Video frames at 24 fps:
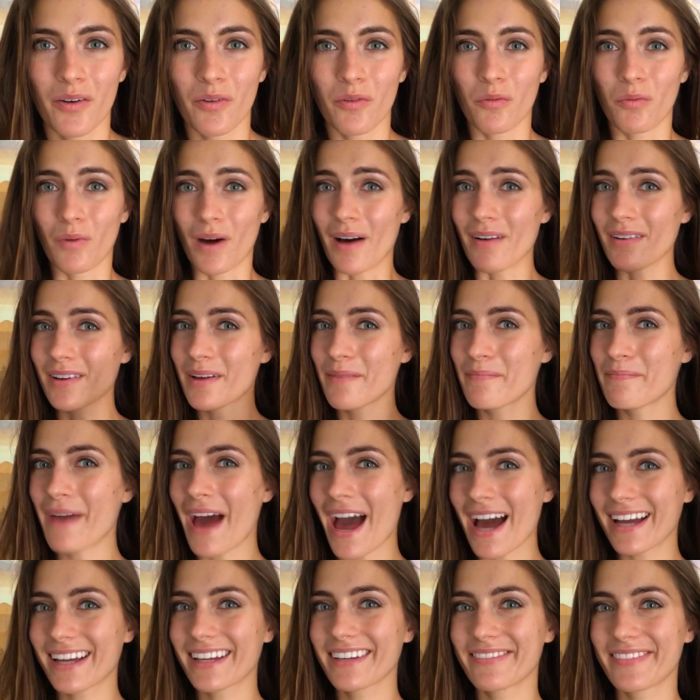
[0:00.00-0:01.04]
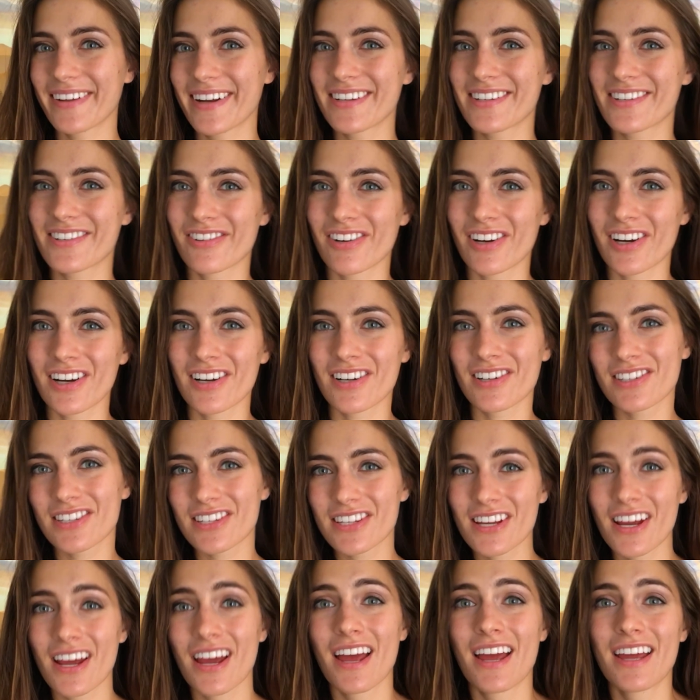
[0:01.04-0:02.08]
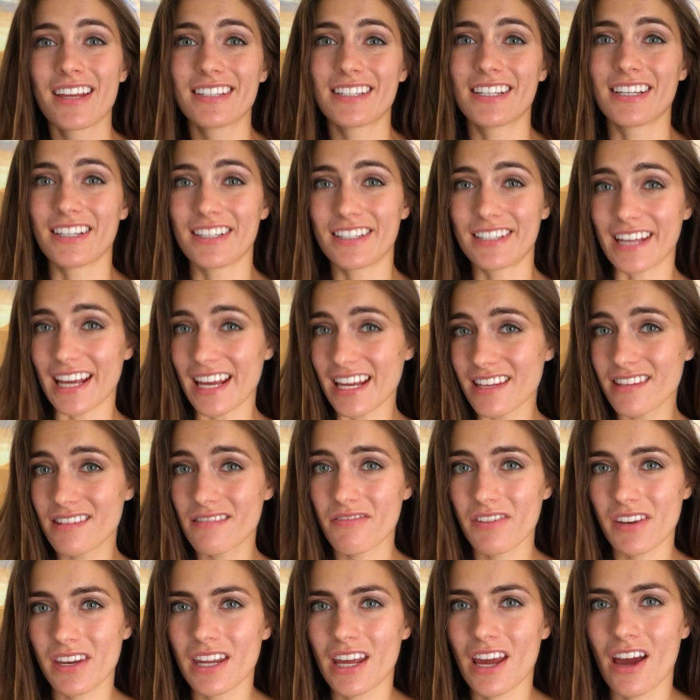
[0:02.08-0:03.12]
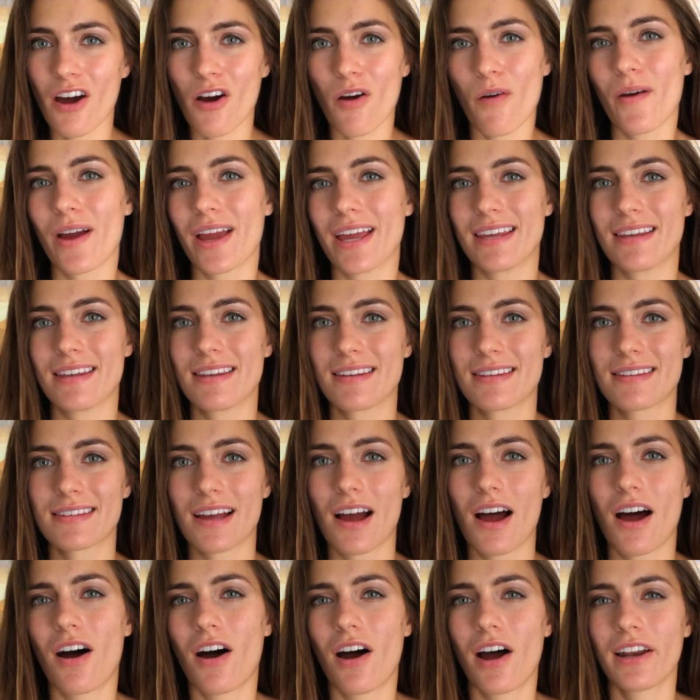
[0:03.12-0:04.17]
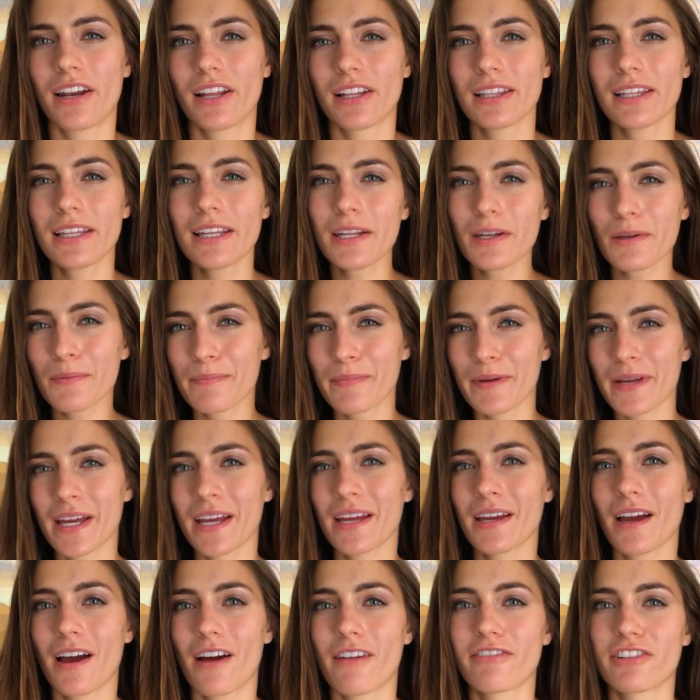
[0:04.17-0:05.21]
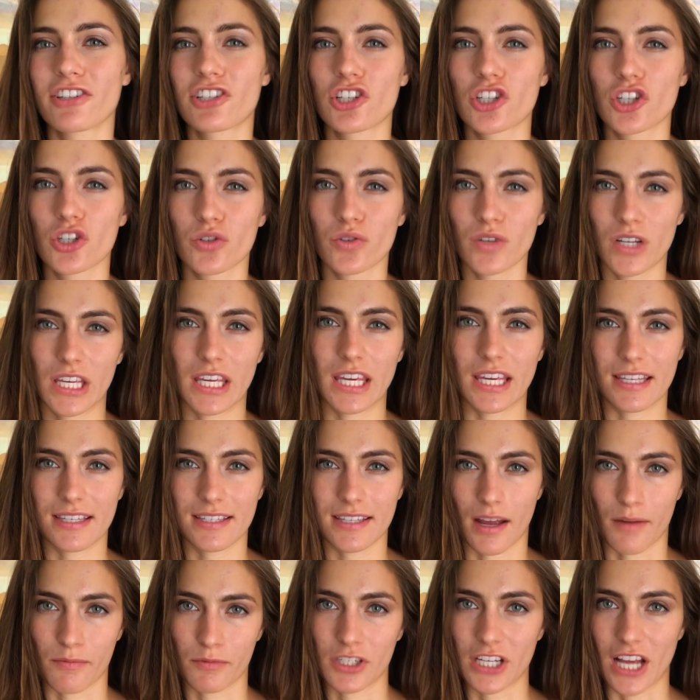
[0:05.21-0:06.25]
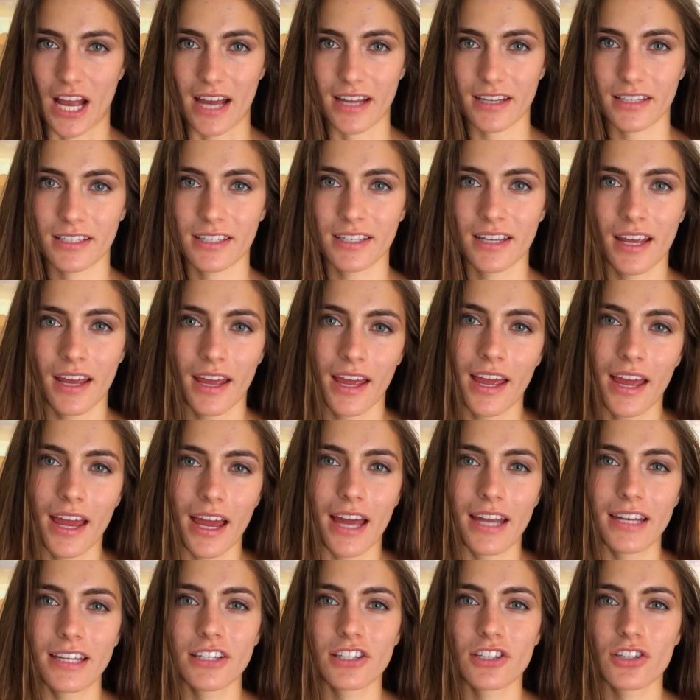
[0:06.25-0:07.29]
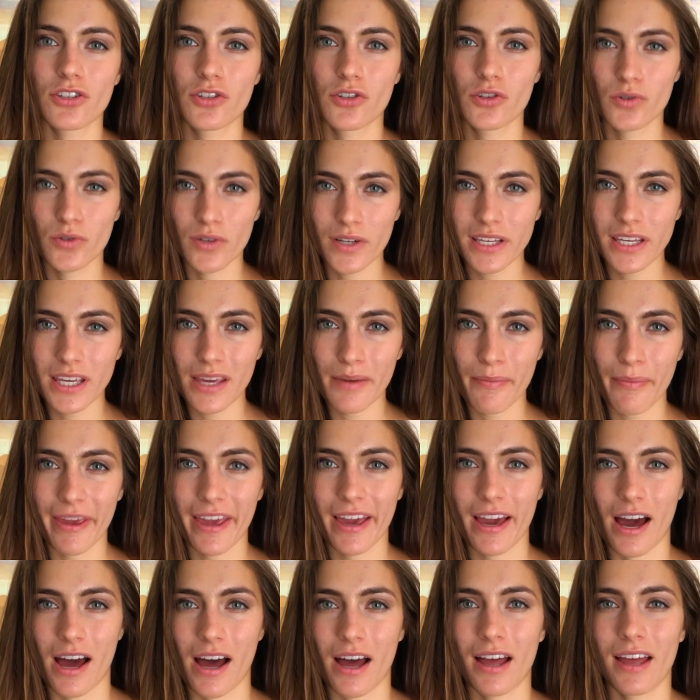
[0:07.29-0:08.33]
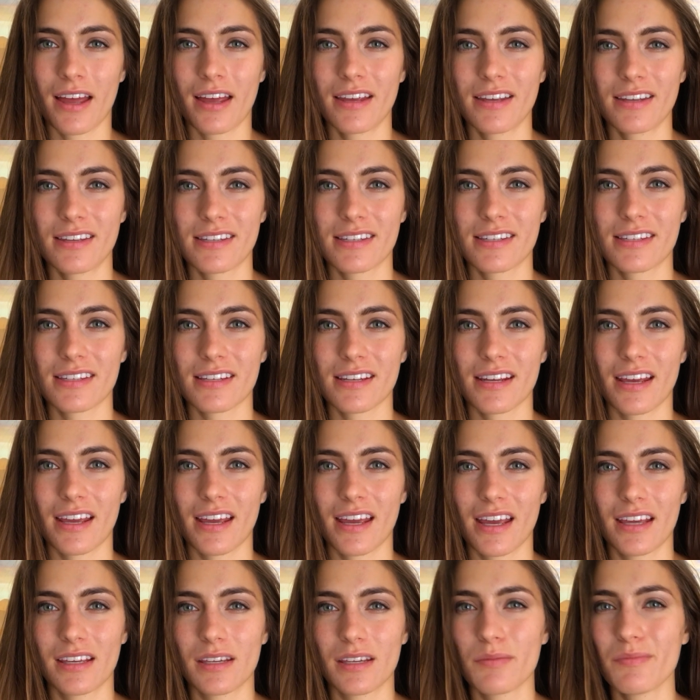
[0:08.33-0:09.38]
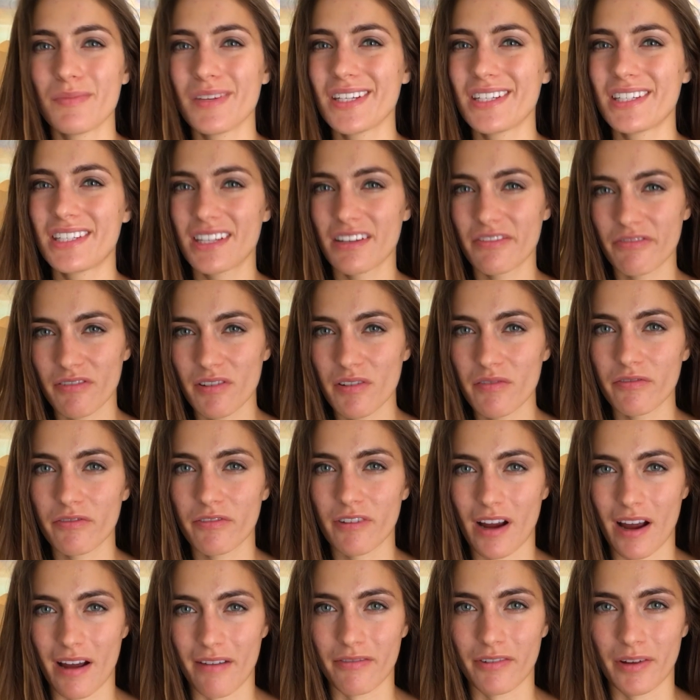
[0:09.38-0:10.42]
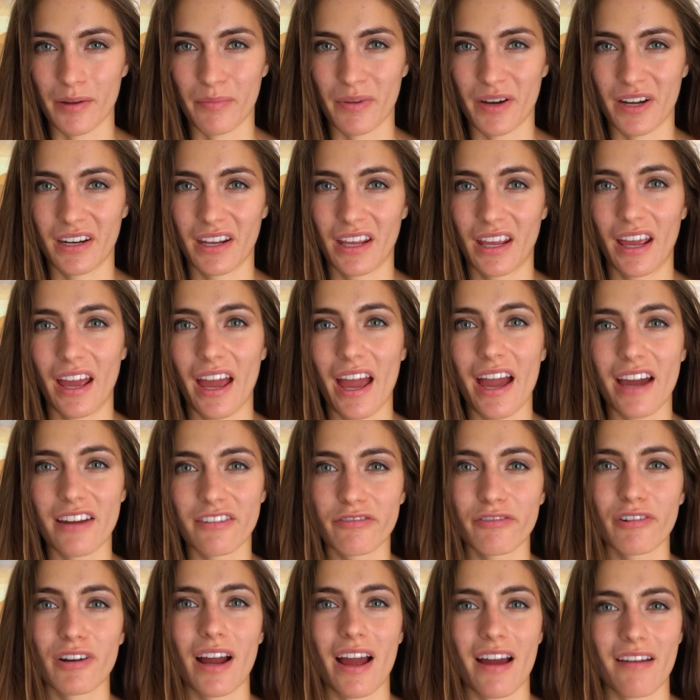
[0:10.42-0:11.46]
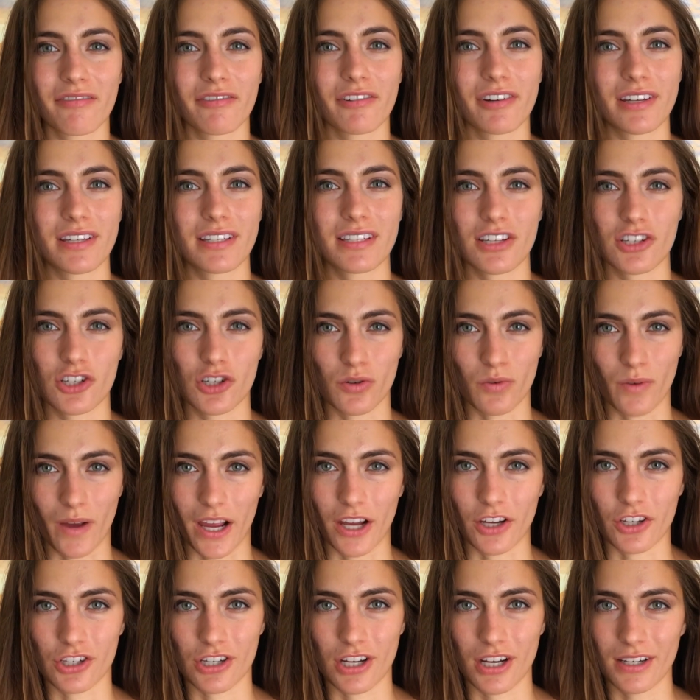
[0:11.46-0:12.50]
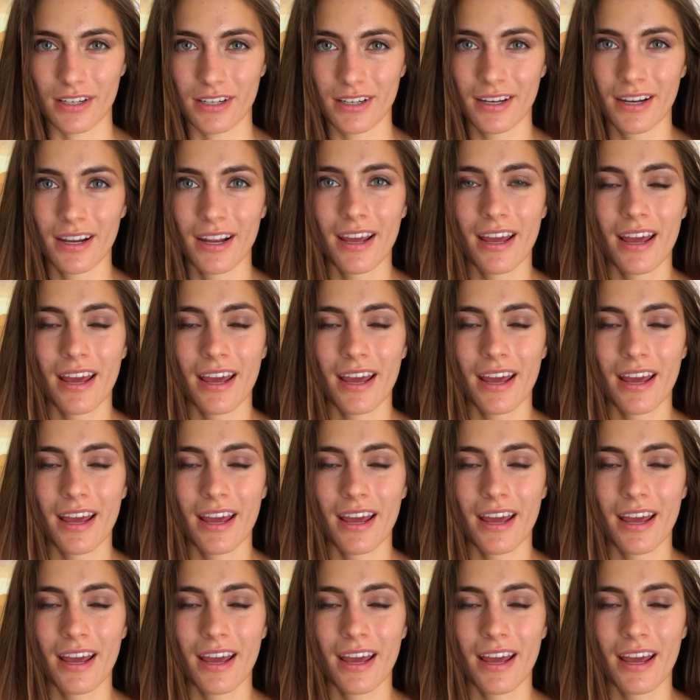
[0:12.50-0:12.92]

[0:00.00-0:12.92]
Welcome back, adventurers. Today's video is on a little bit of a tricky subject. And it's tricky because it can be different for everybody and for every situation.